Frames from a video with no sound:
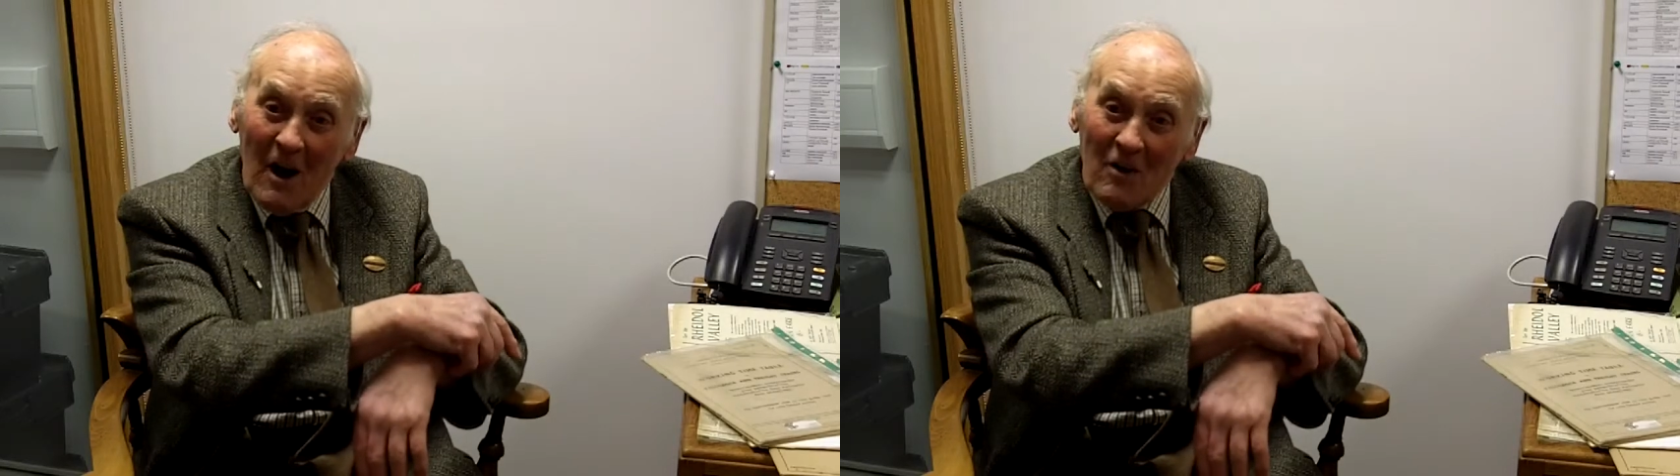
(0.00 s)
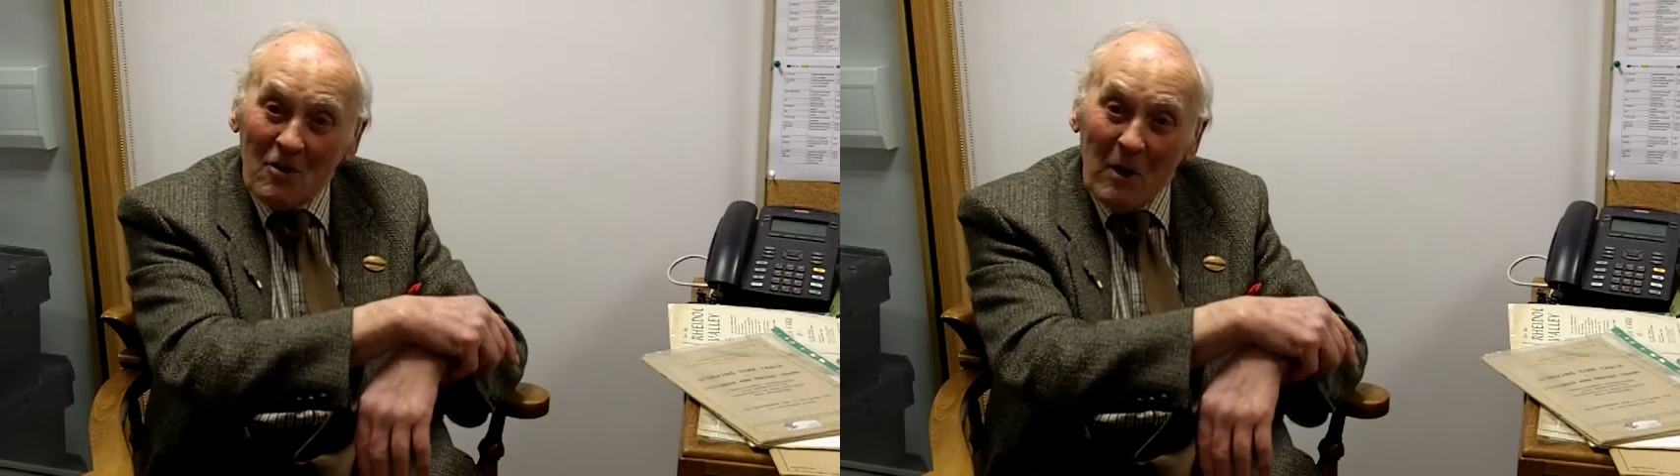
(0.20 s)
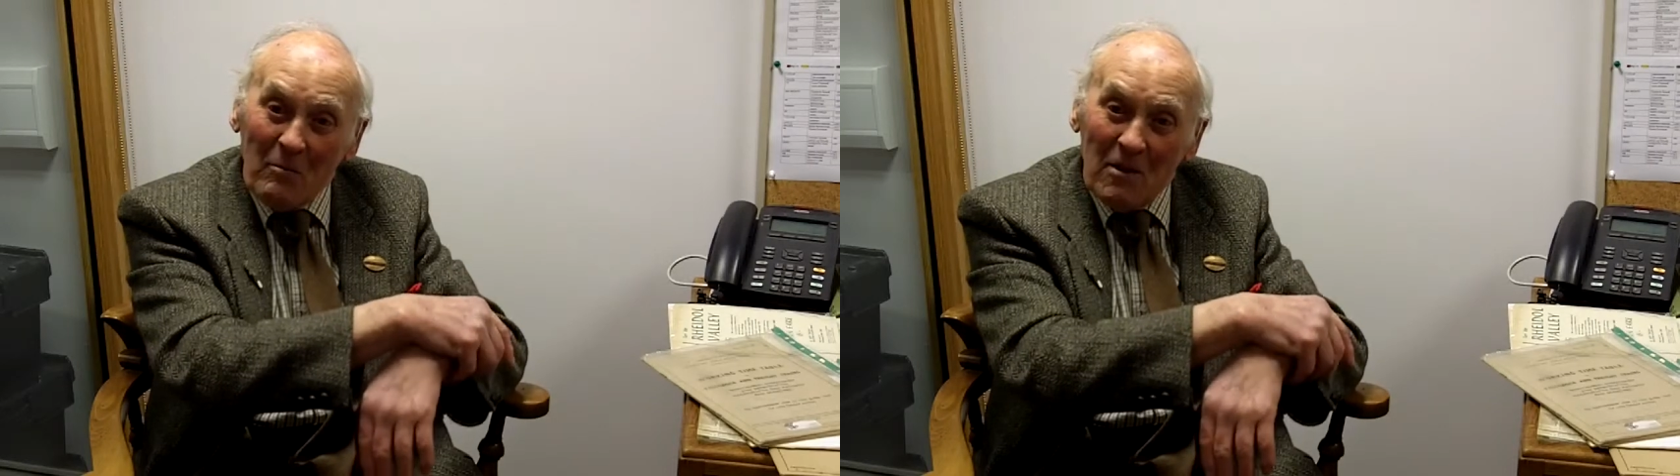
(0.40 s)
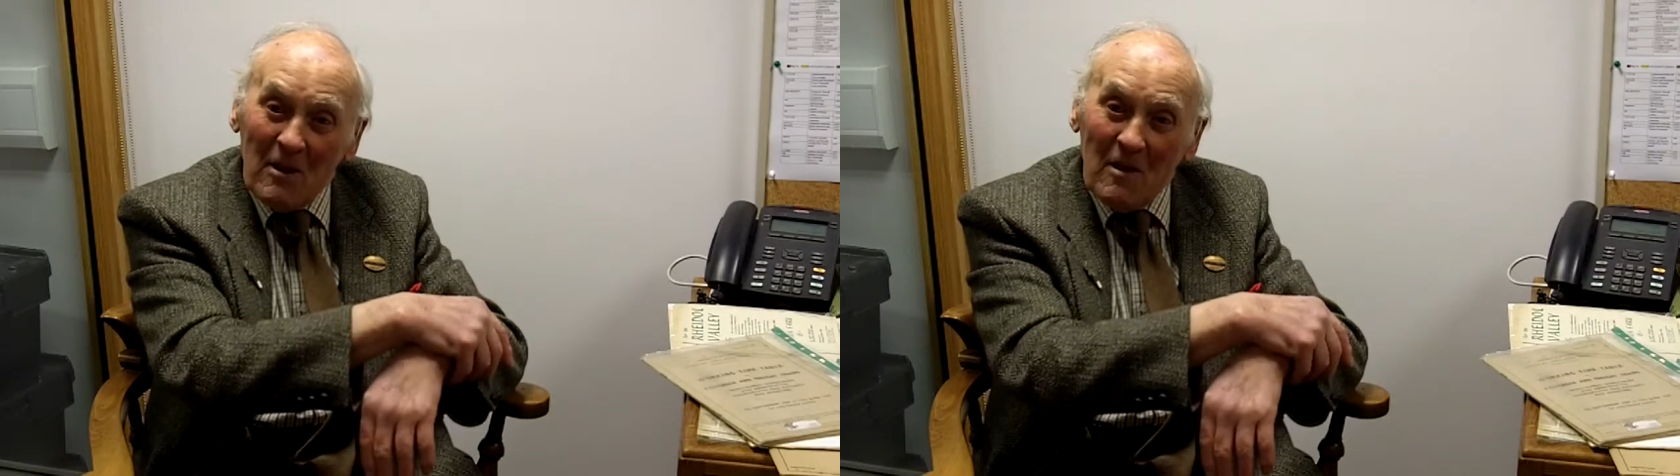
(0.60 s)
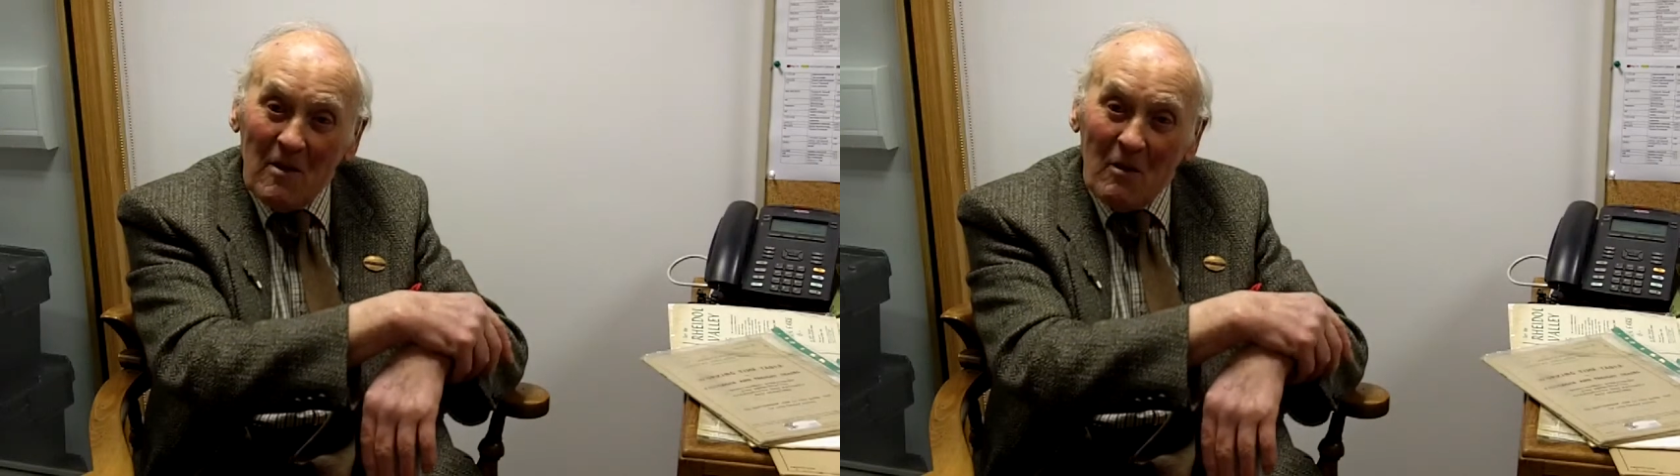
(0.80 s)
accept
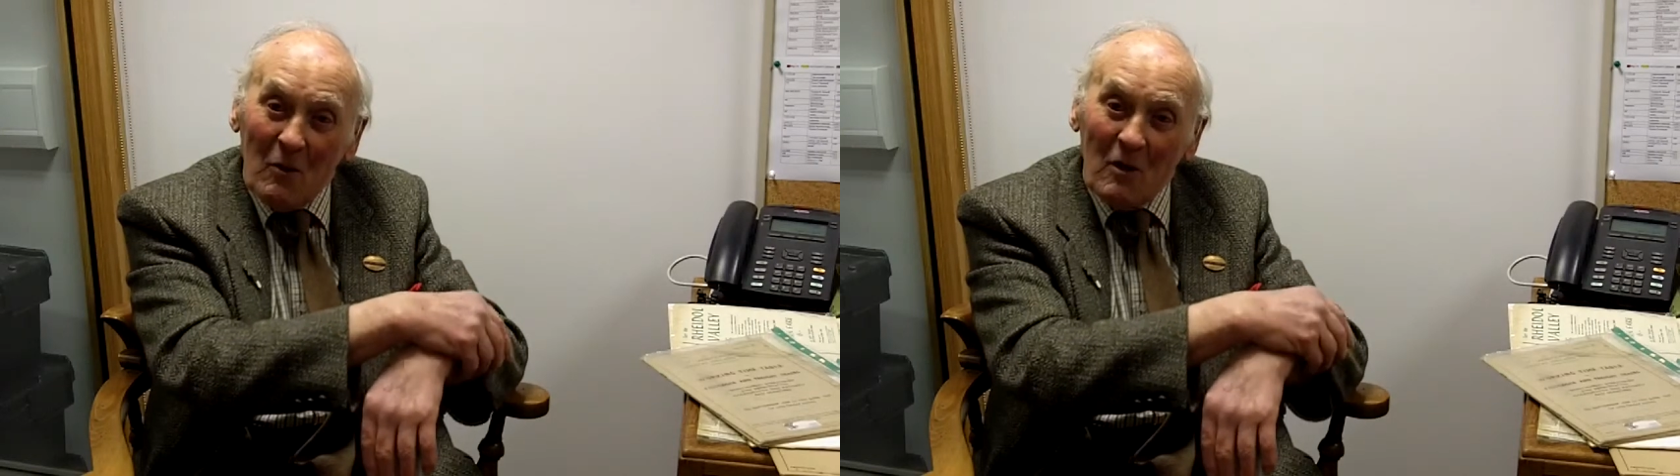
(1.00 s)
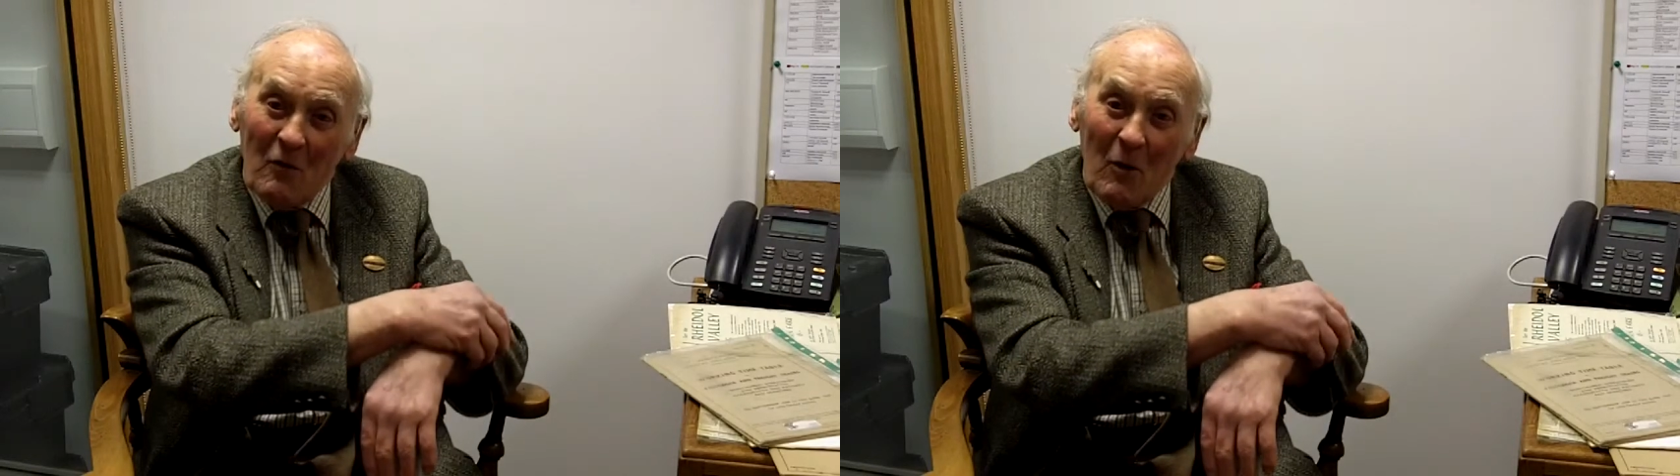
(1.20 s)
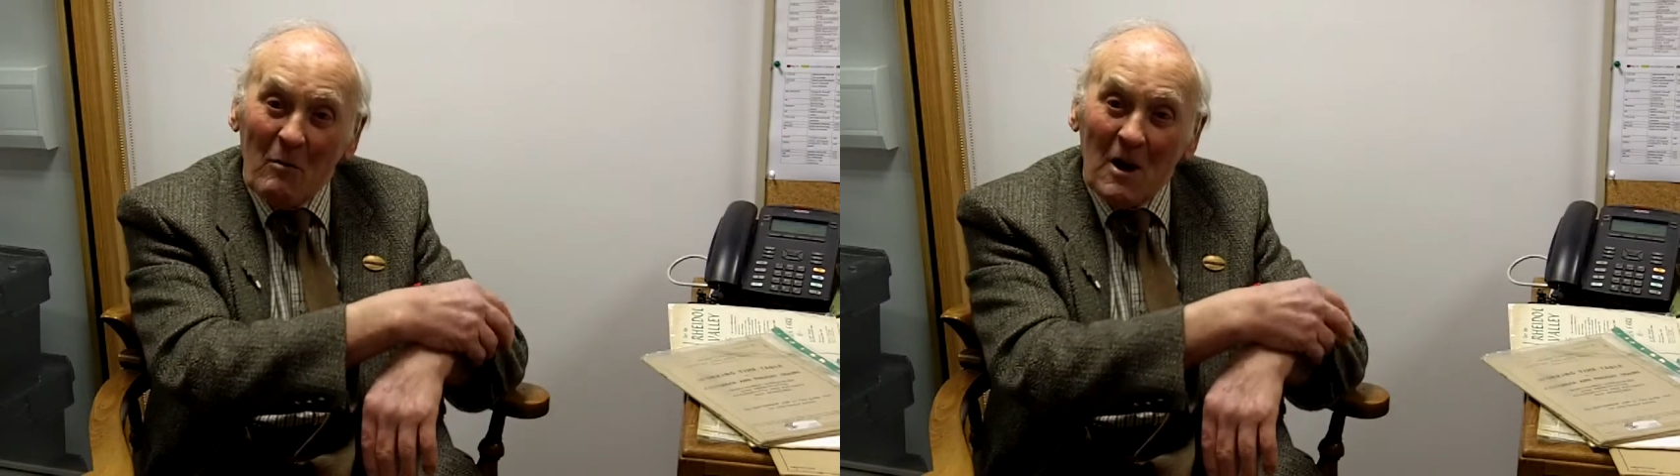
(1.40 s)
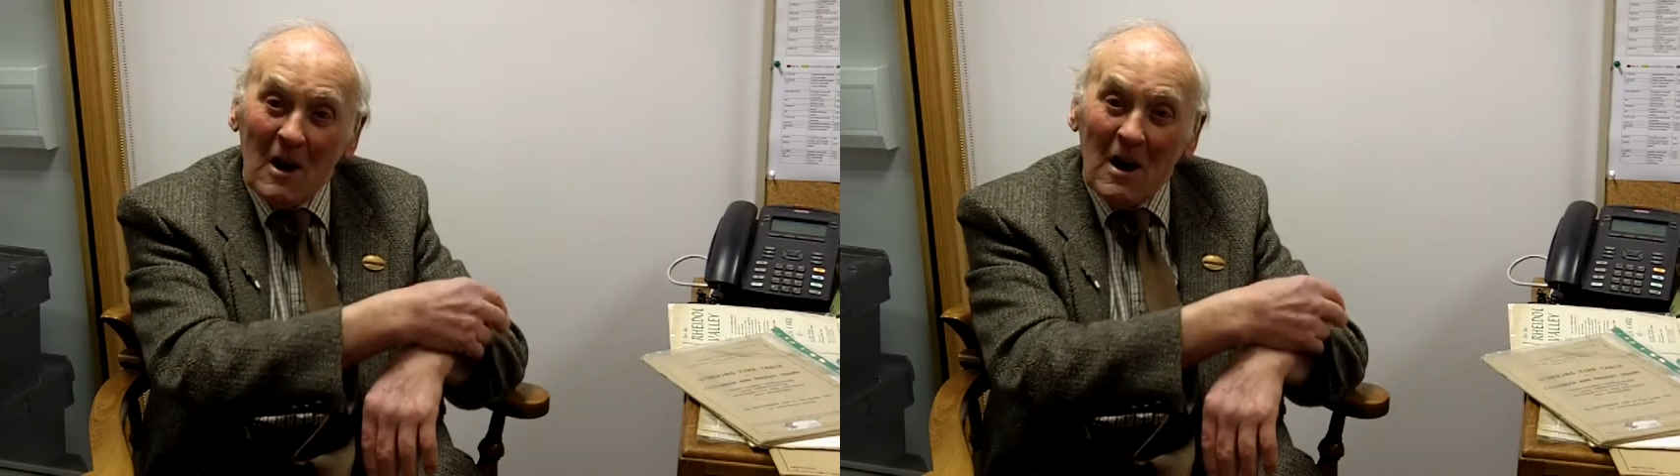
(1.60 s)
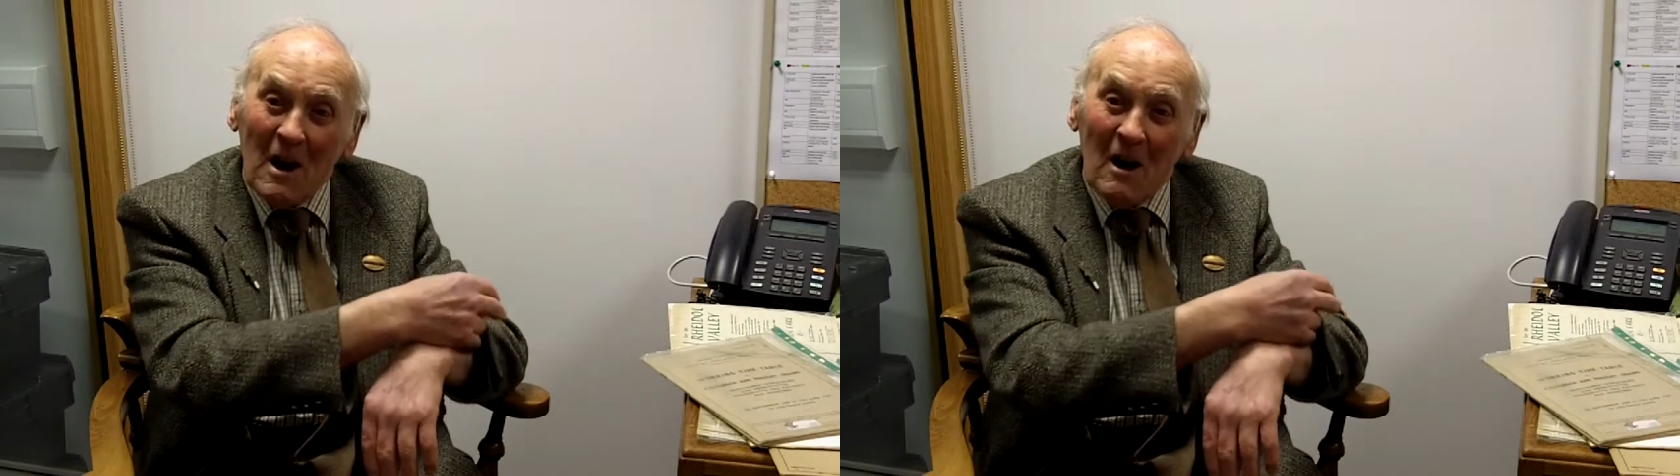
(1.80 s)
the one from
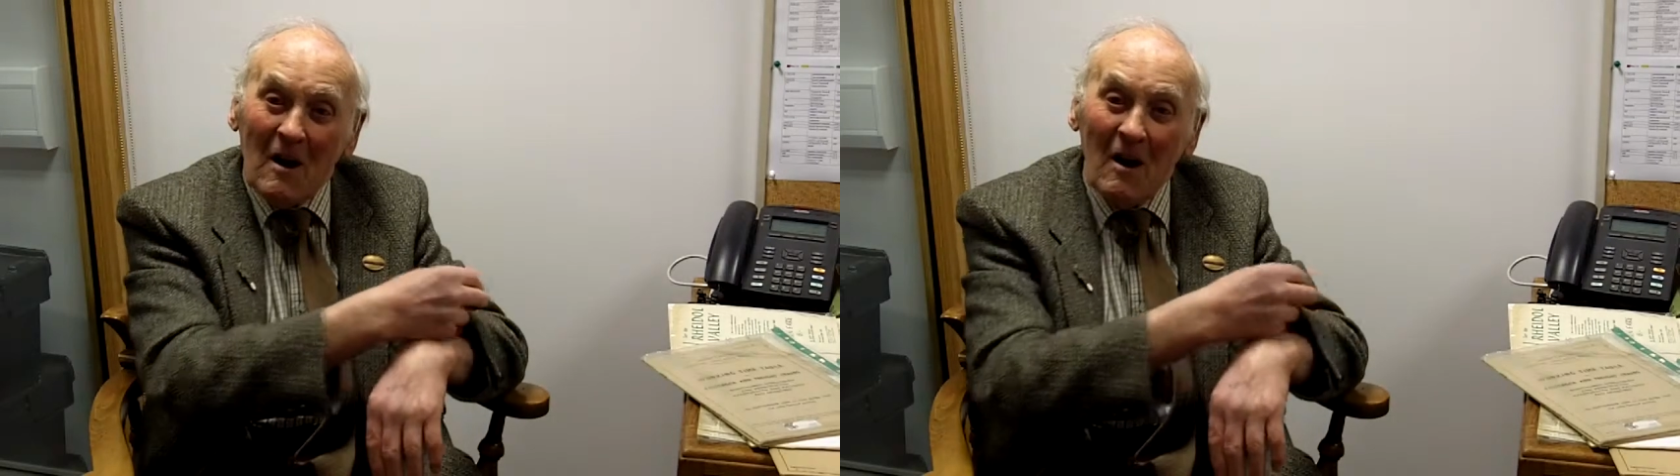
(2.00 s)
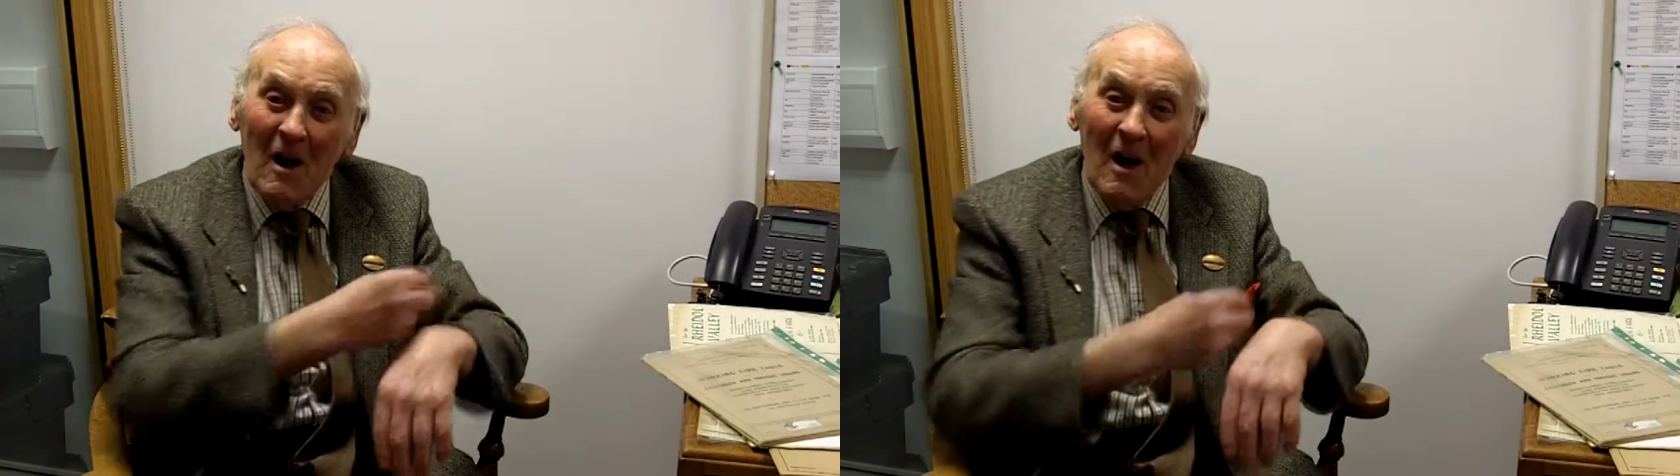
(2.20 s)
Llanillar.